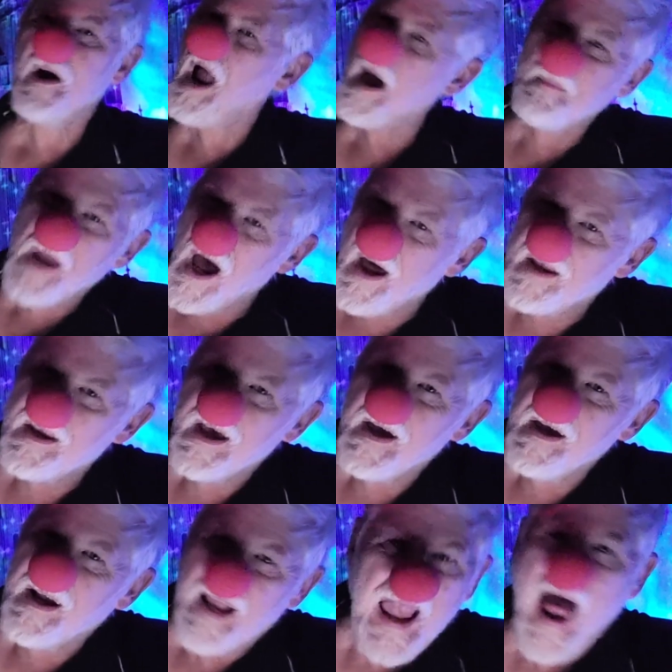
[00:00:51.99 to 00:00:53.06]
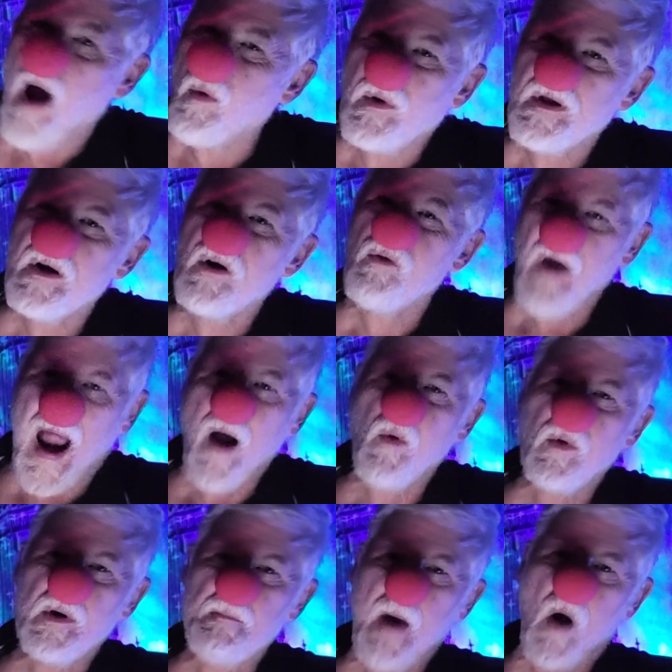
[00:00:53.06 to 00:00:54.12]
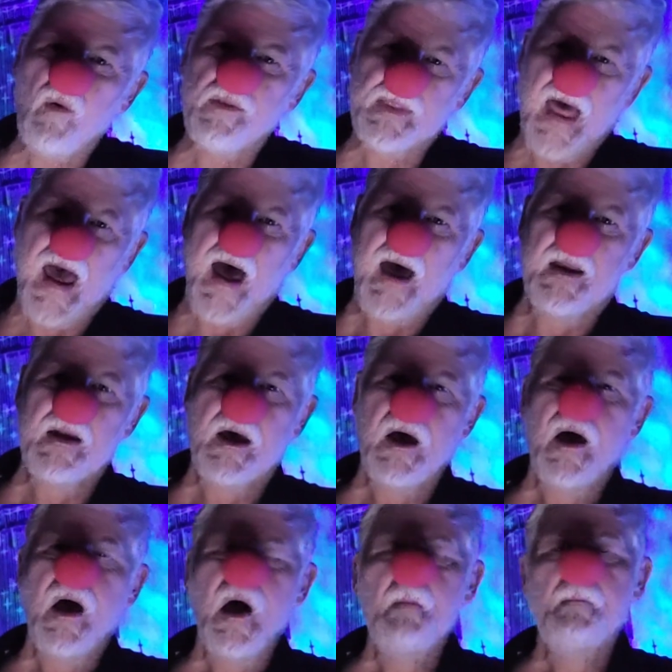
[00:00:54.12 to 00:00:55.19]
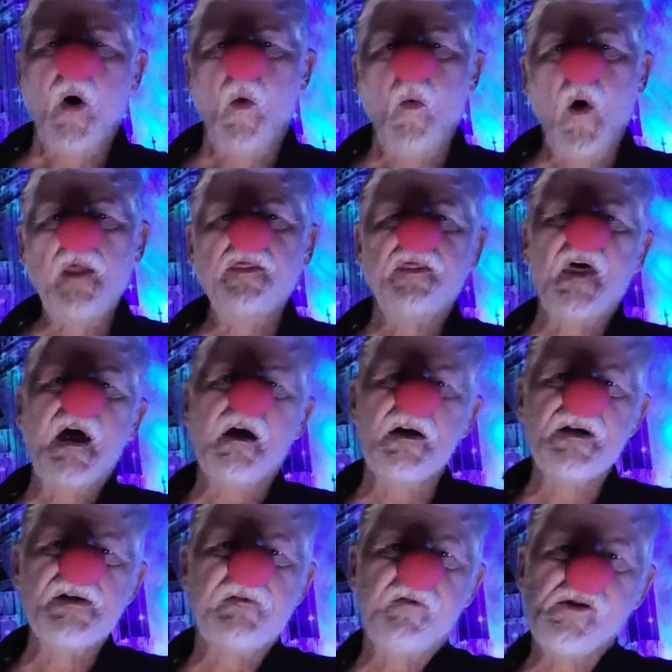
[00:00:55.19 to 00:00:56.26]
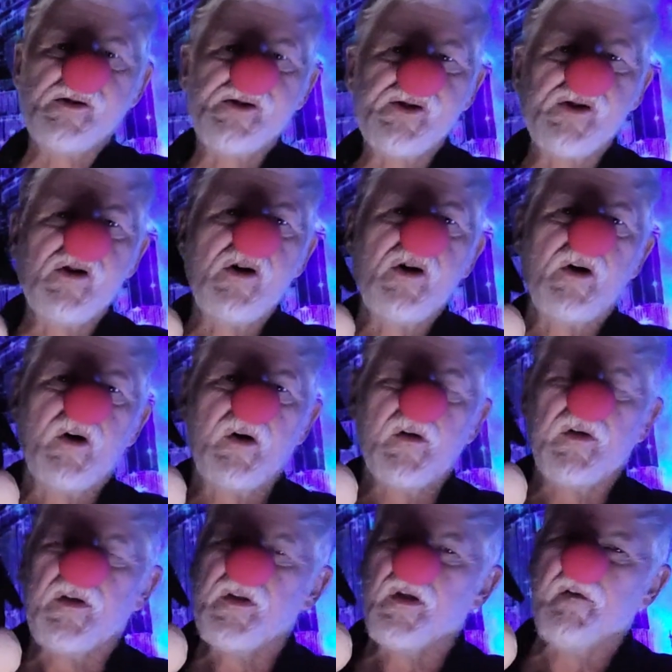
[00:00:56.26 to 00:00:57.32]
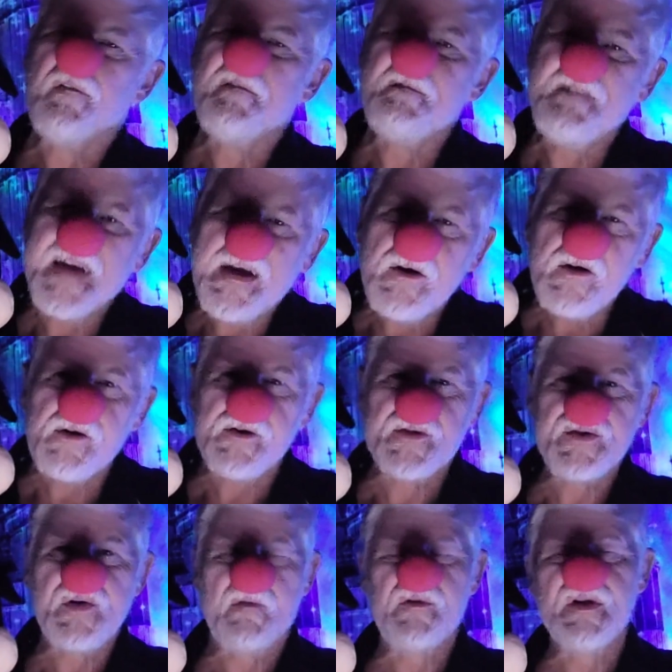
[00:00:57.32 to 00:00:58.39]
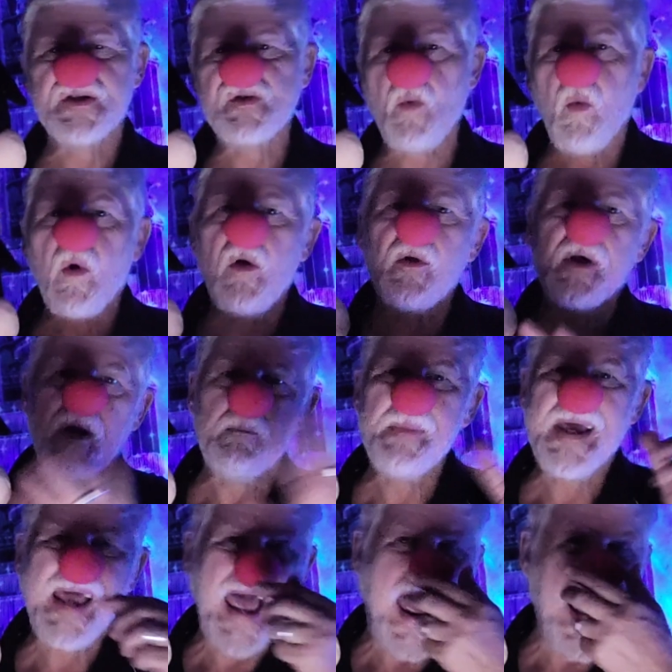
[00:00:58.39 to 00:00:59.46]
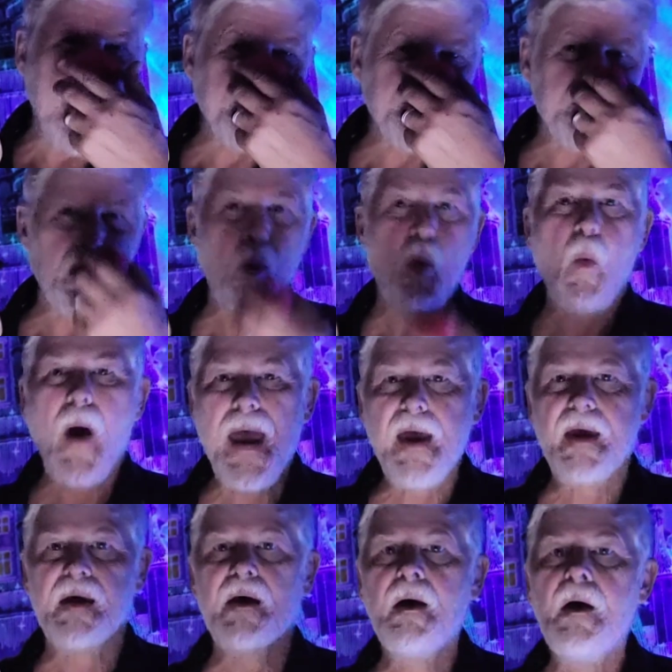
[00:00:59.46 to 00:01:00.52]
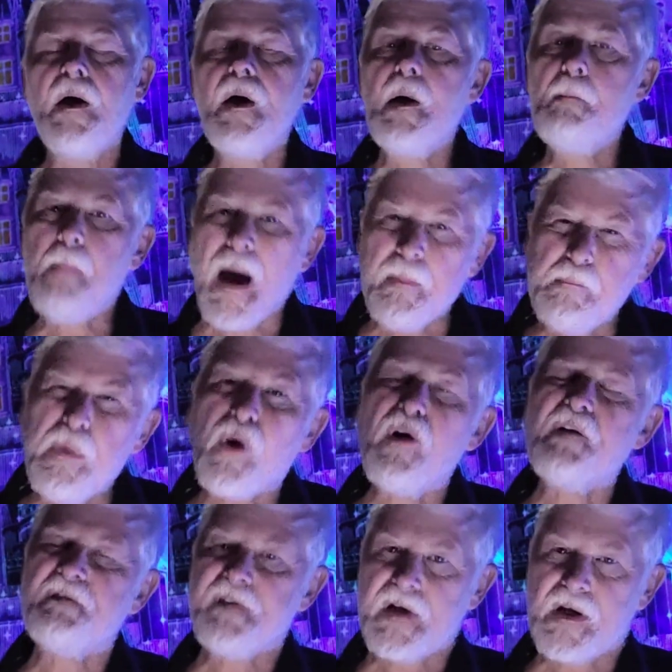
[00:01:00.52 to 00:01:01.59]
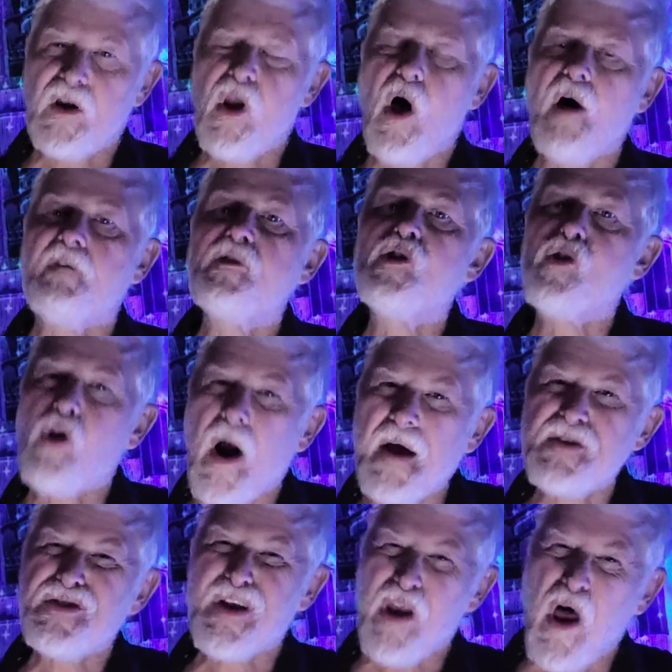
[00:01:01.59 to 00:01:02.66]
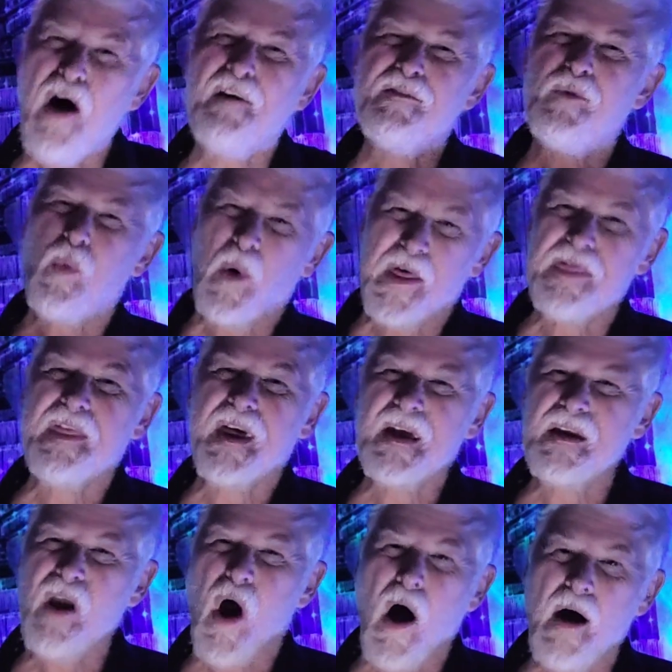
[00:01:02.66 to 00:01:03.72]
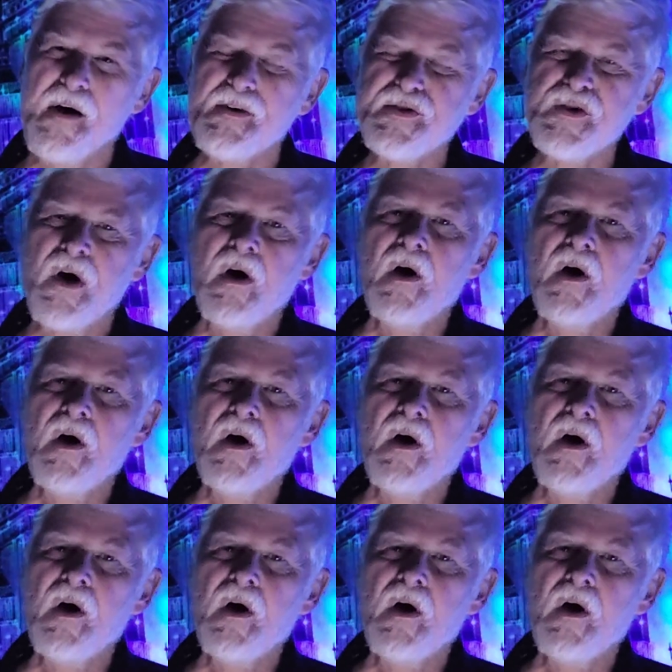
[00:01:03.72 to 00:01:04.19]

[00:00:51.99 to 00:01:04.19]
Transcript: And I'm not clowning around about that. But one thing is for sure the fears of this world can be cast away by perfect love, Christ's love within us.